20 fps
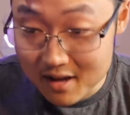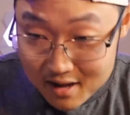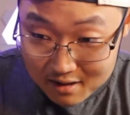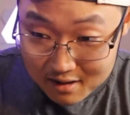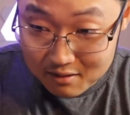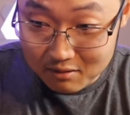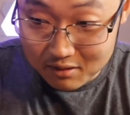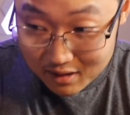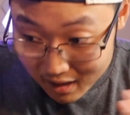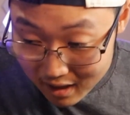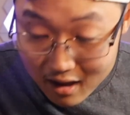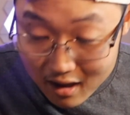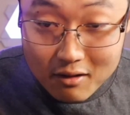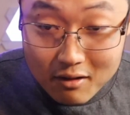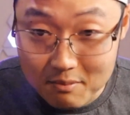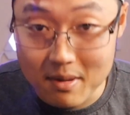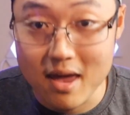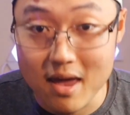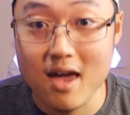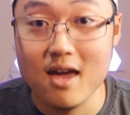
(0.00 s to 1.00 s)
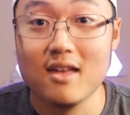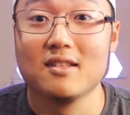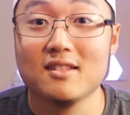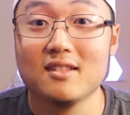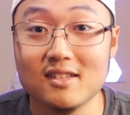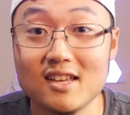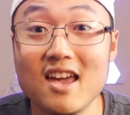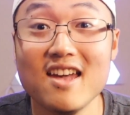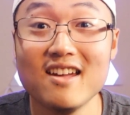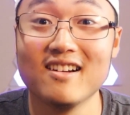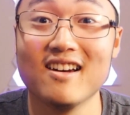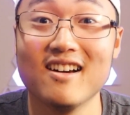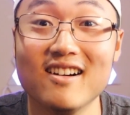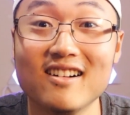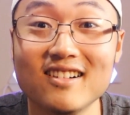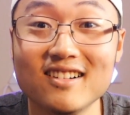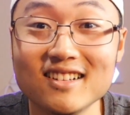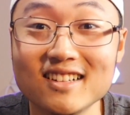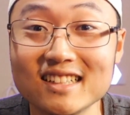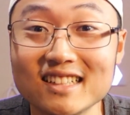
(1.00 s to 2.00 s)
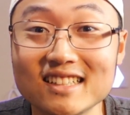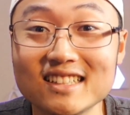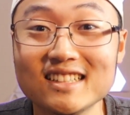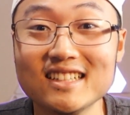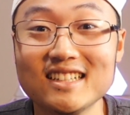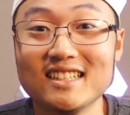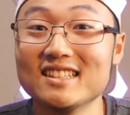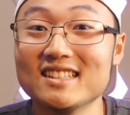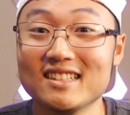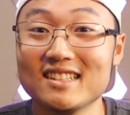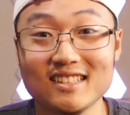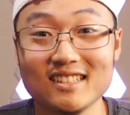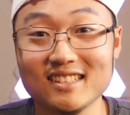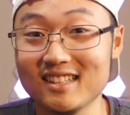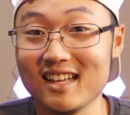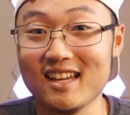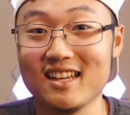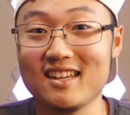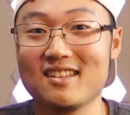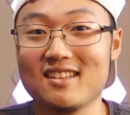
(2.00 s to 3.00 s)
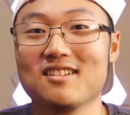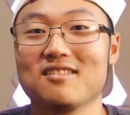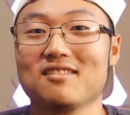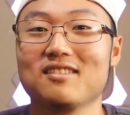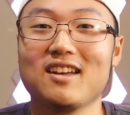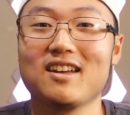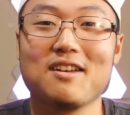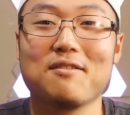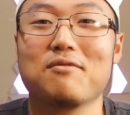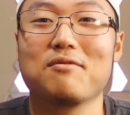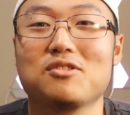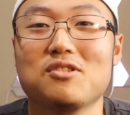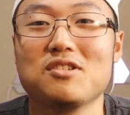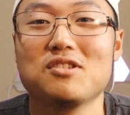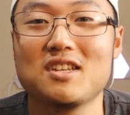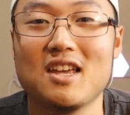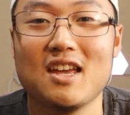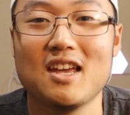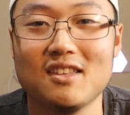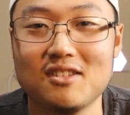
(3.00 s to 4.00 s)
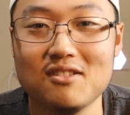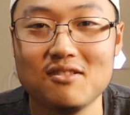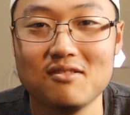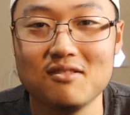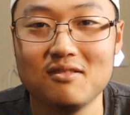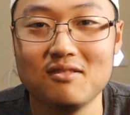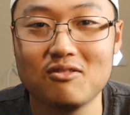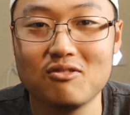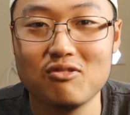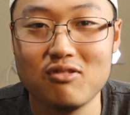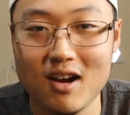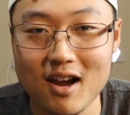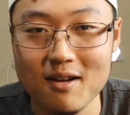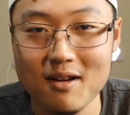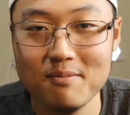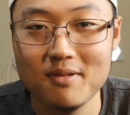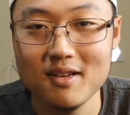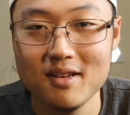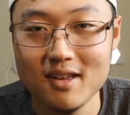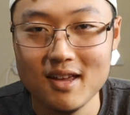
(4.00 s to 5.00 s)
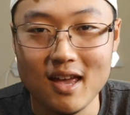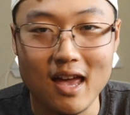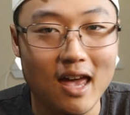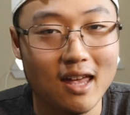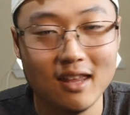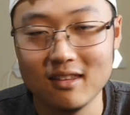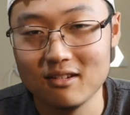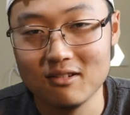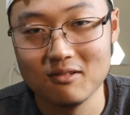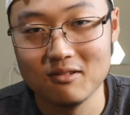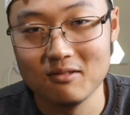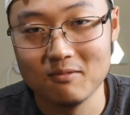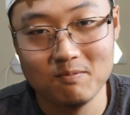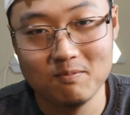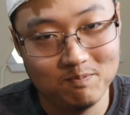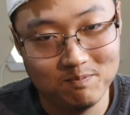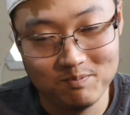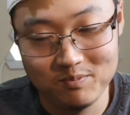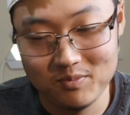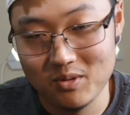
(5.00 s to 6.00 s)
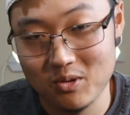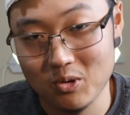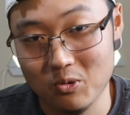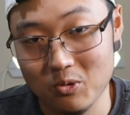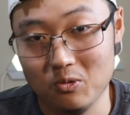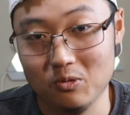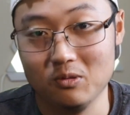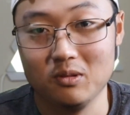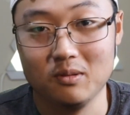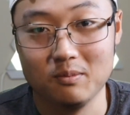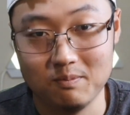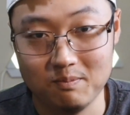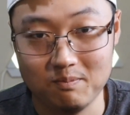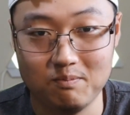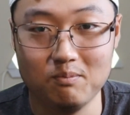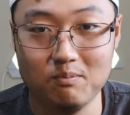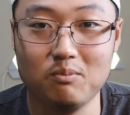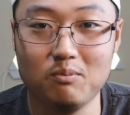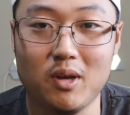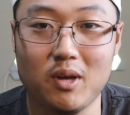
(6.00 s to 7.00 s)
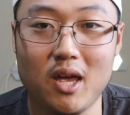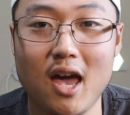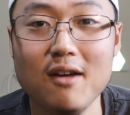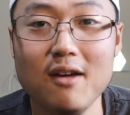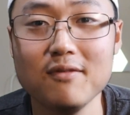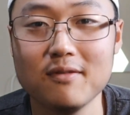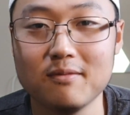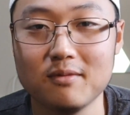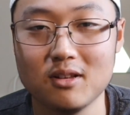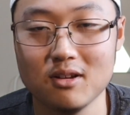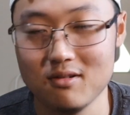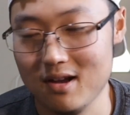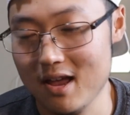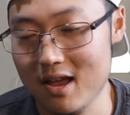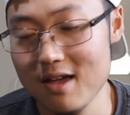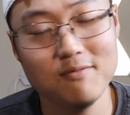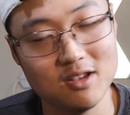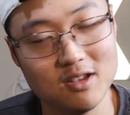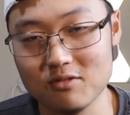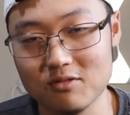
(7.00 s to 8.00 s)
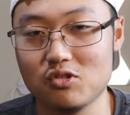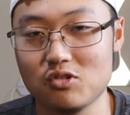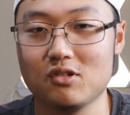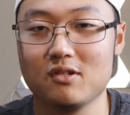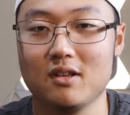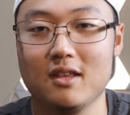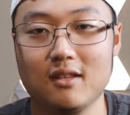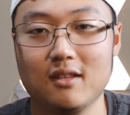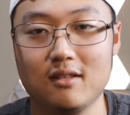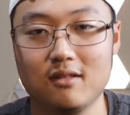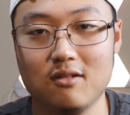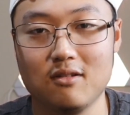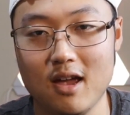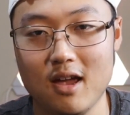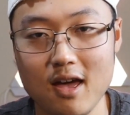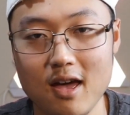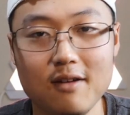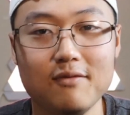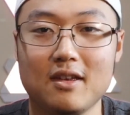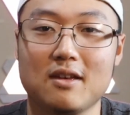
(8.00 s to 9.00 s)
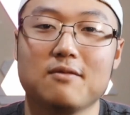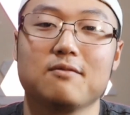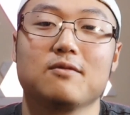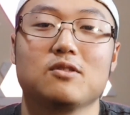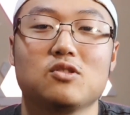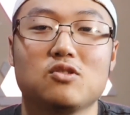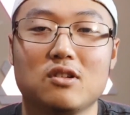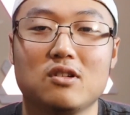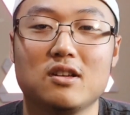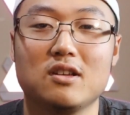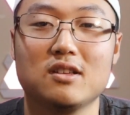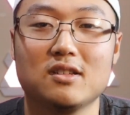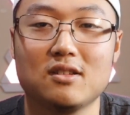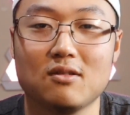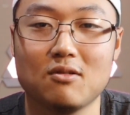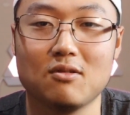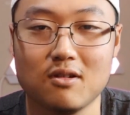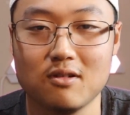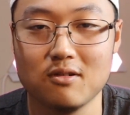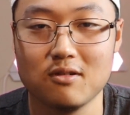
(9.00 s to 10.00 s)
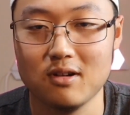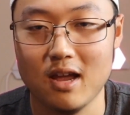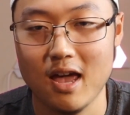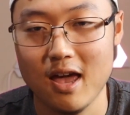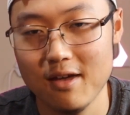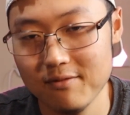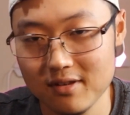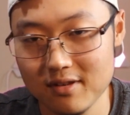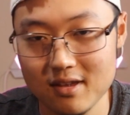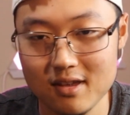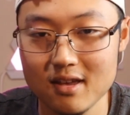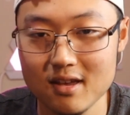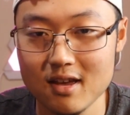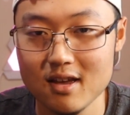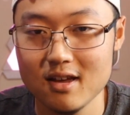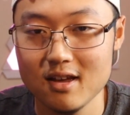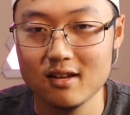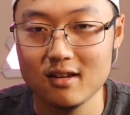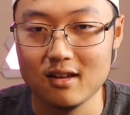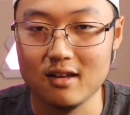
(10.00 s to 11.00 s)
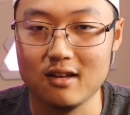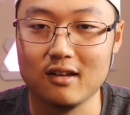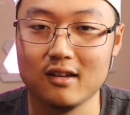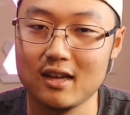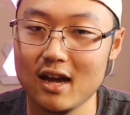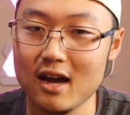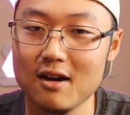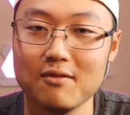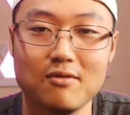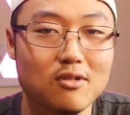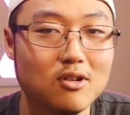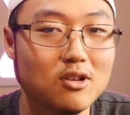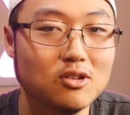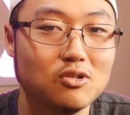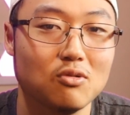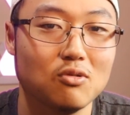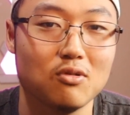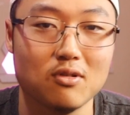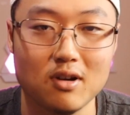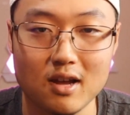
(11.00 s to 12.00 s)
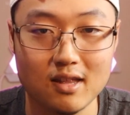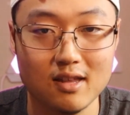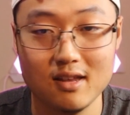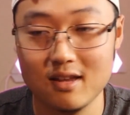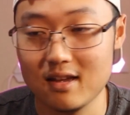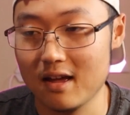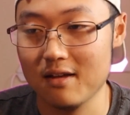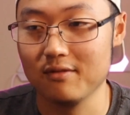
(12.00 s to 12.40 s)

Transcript: What the hell, man? You know, their light infantries can't do crap, and their heavy infantries or heavy cavalries or any kind of